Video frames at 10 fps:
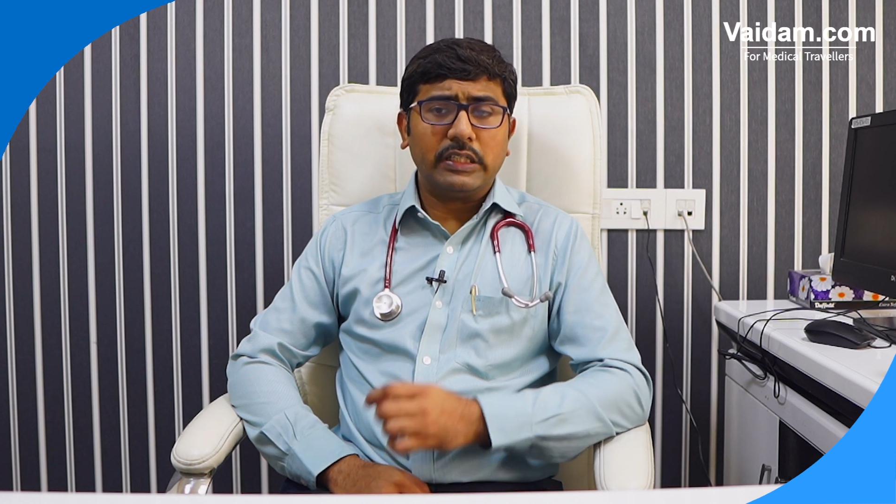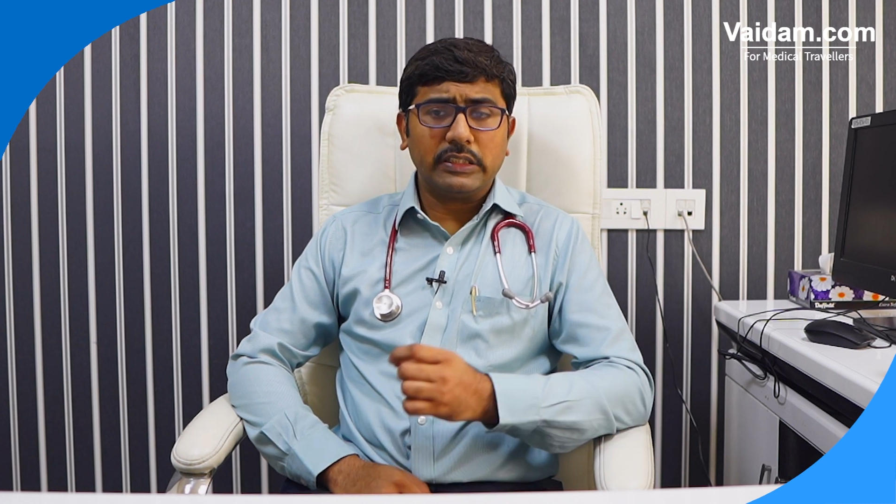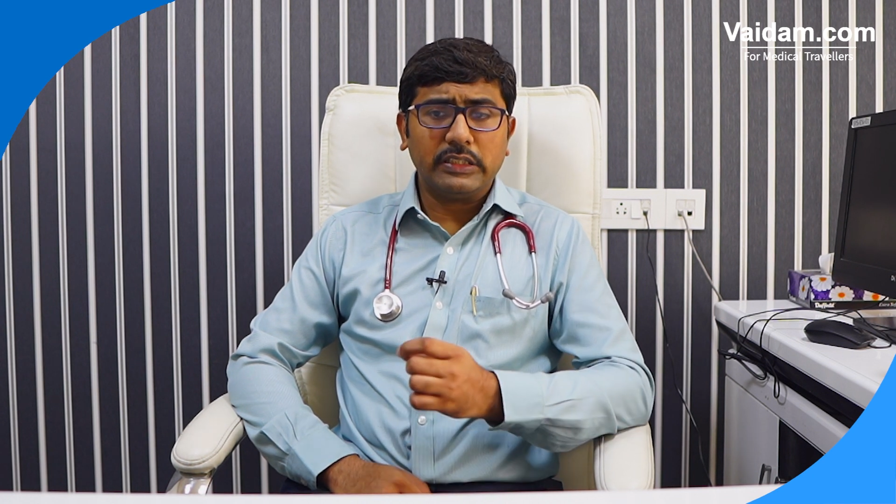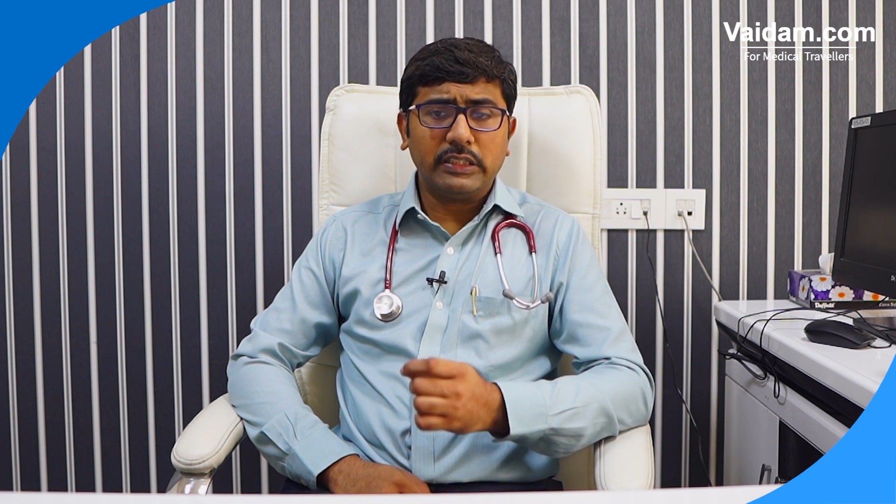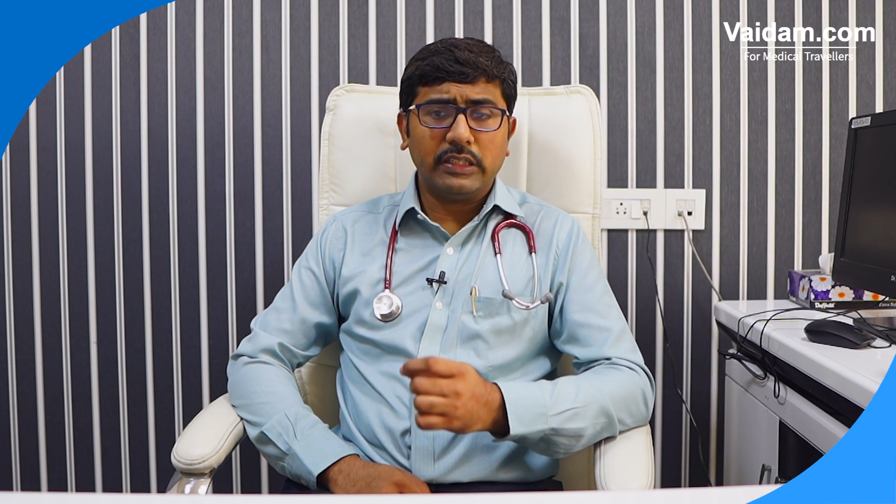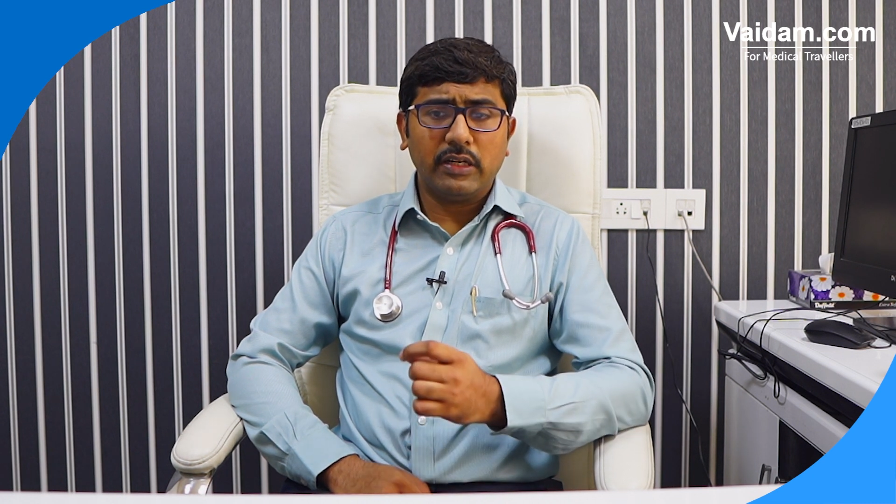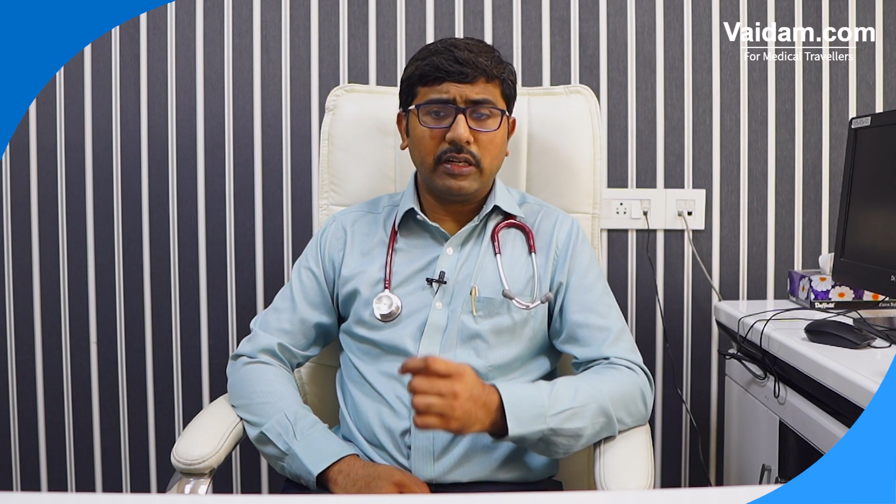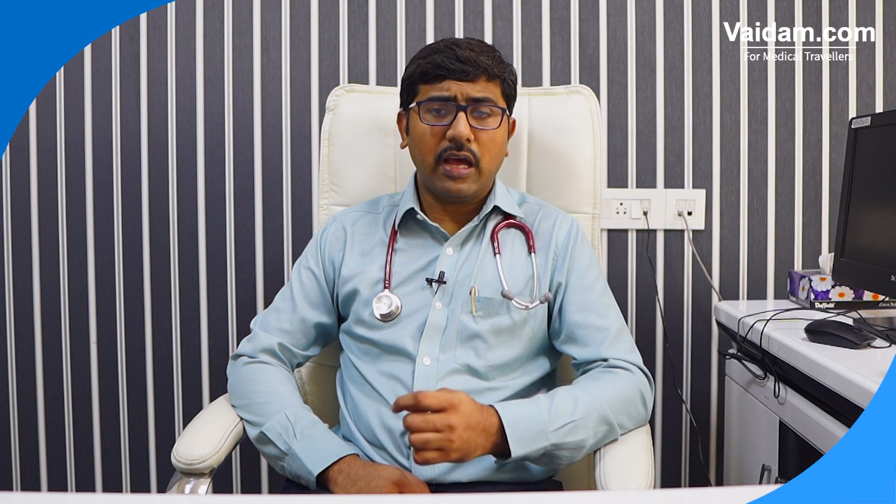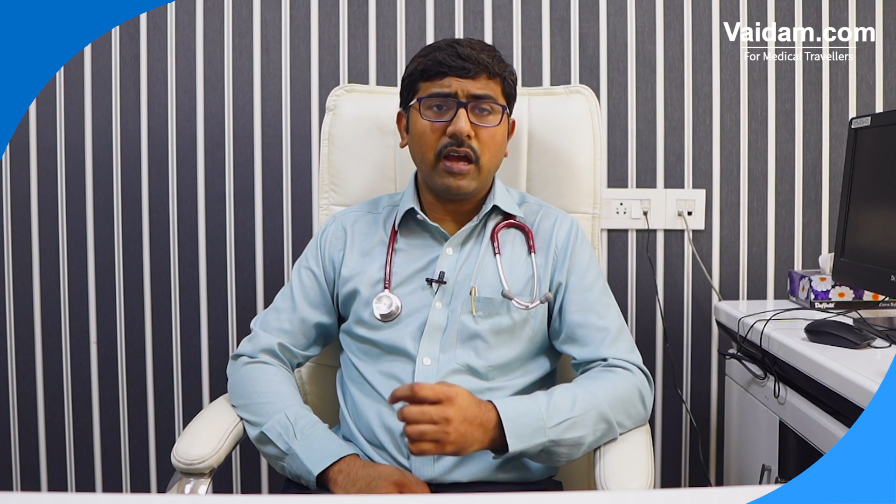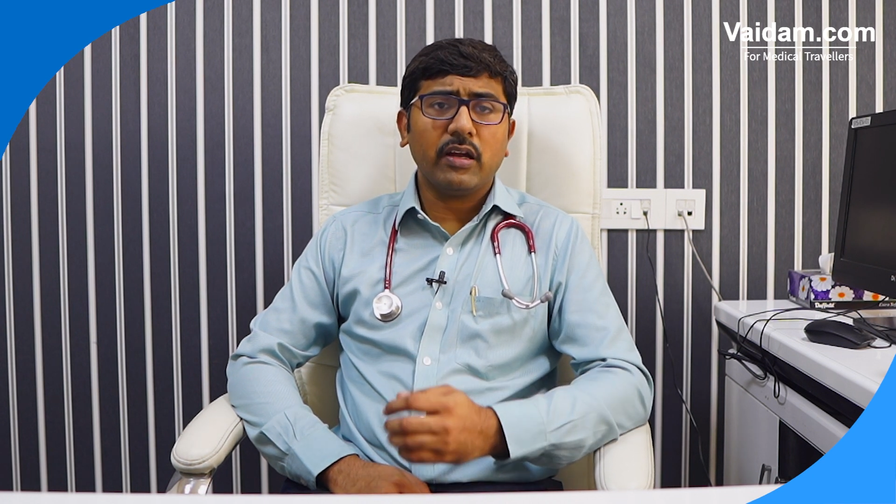the
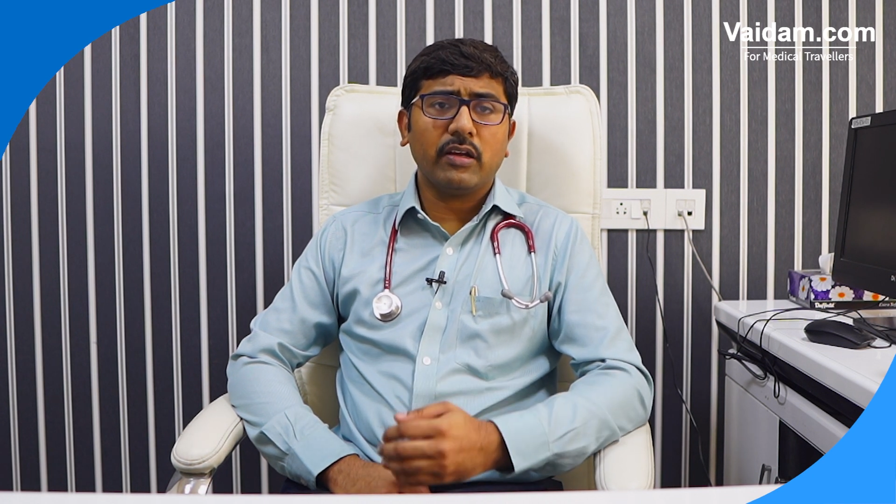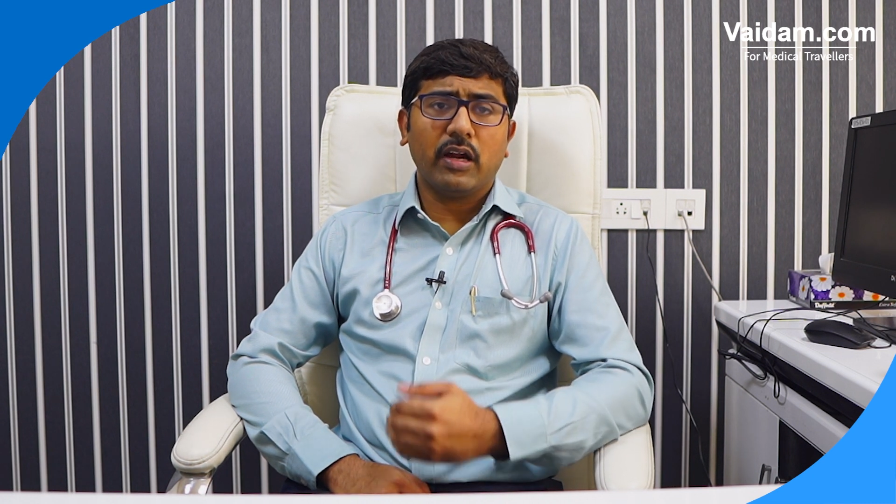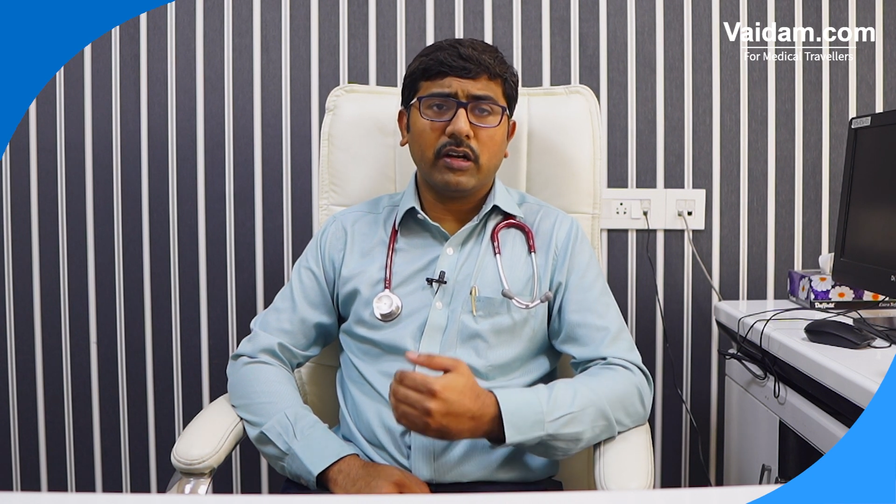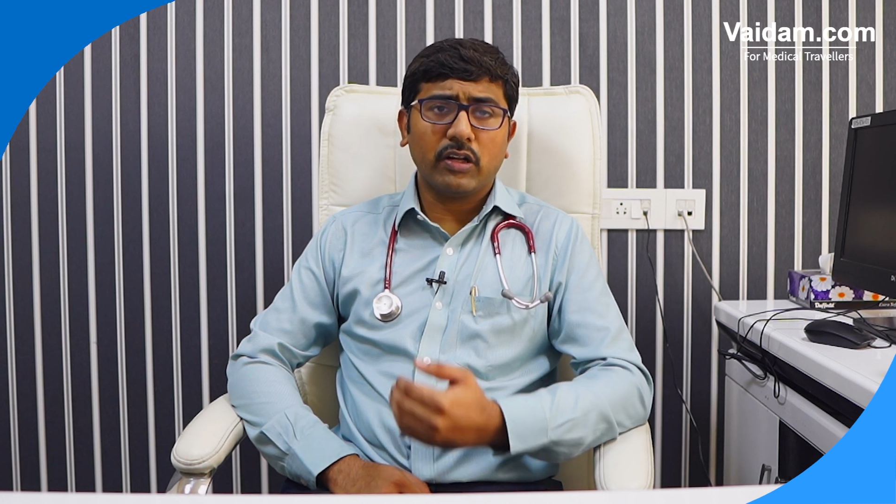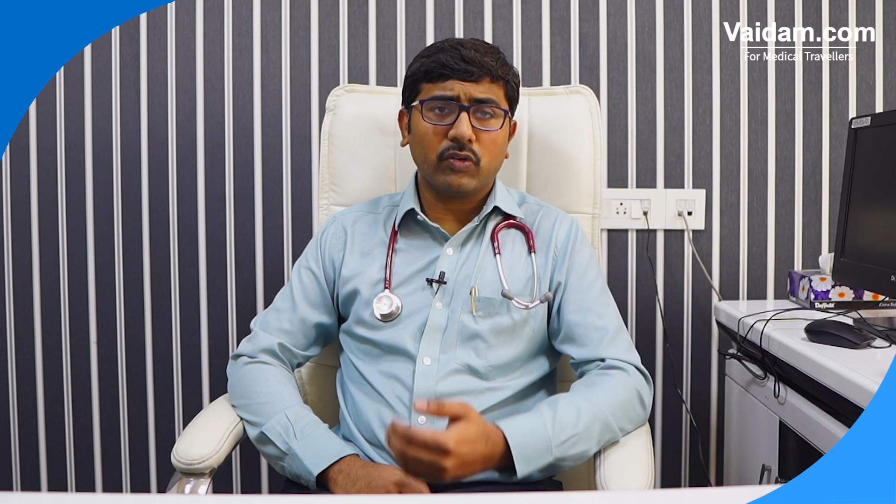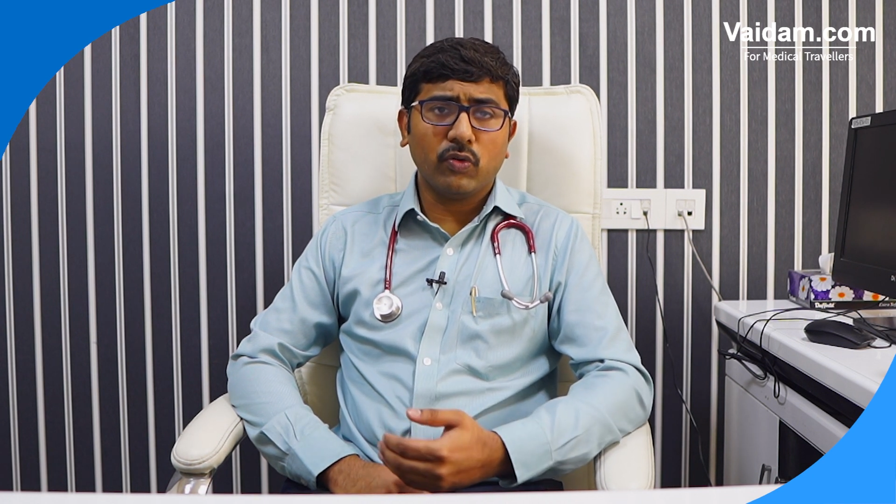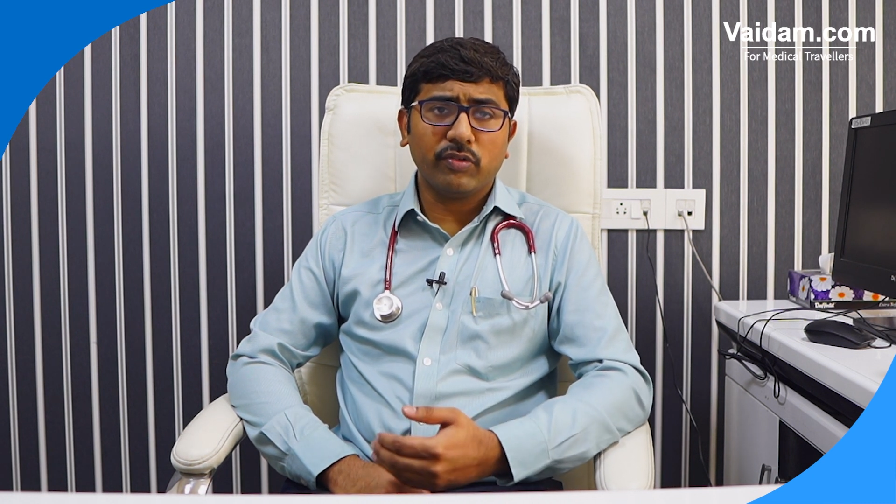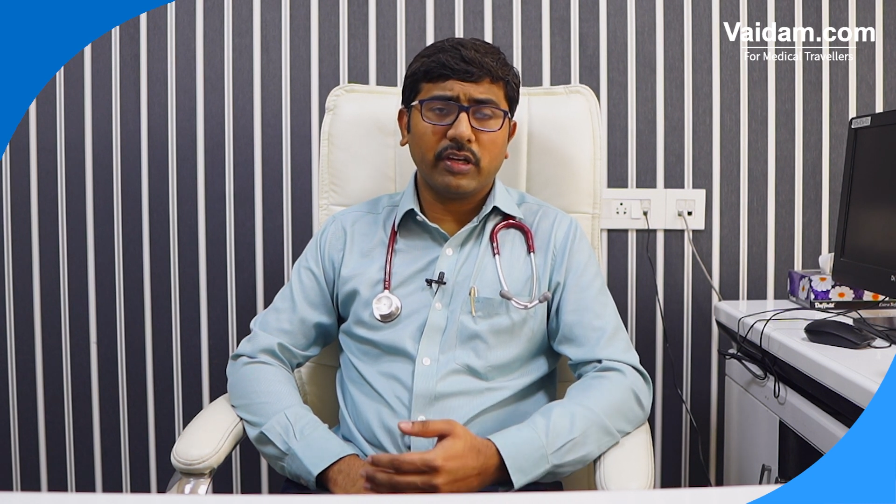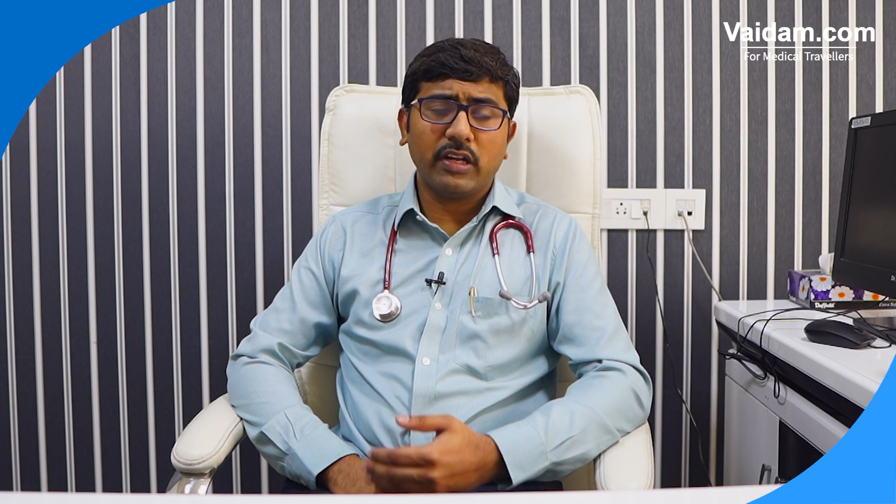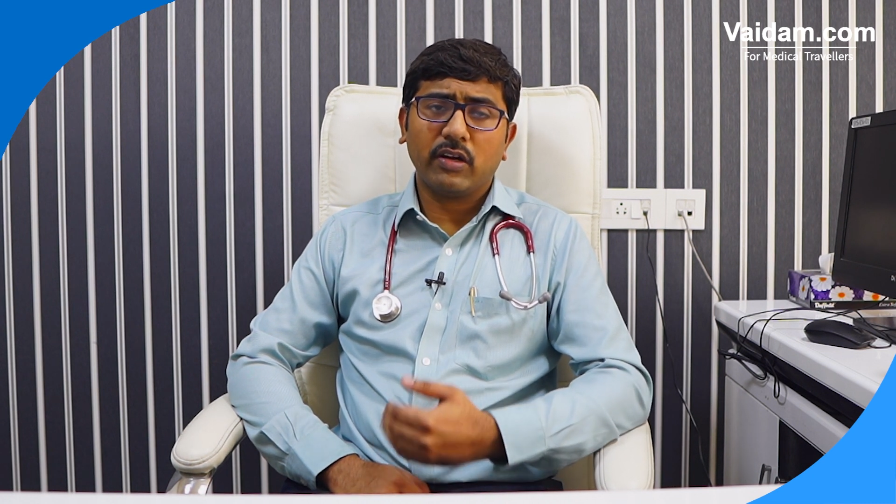lung
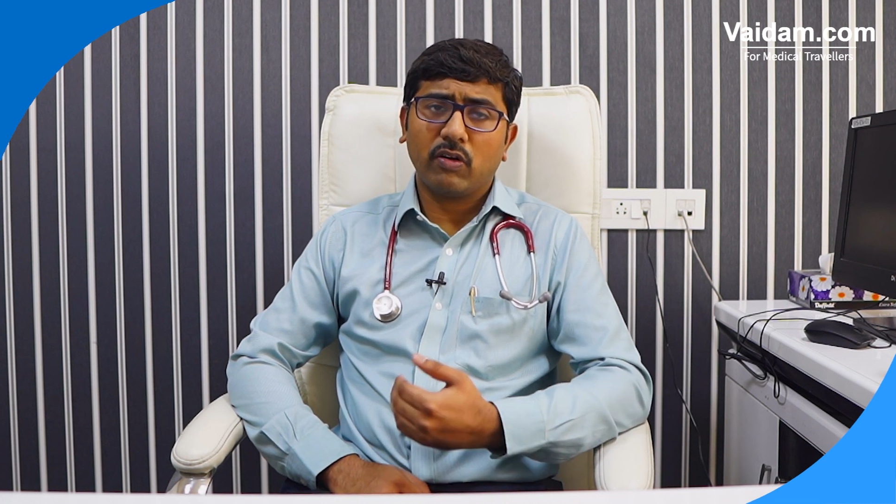undergoes in a